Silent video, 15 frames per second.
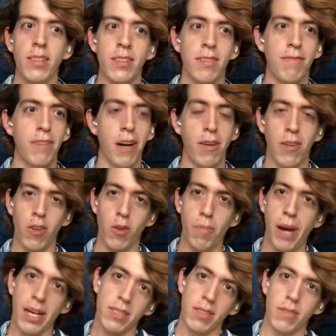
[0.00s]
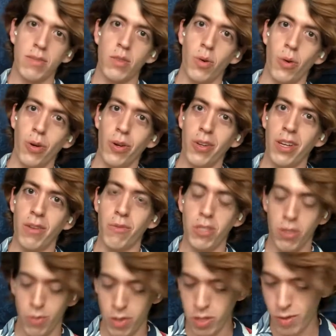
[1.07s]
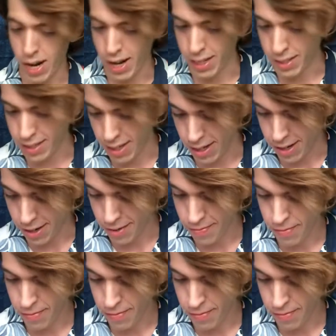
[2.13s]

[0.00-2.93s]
found little patches of soil and were trying to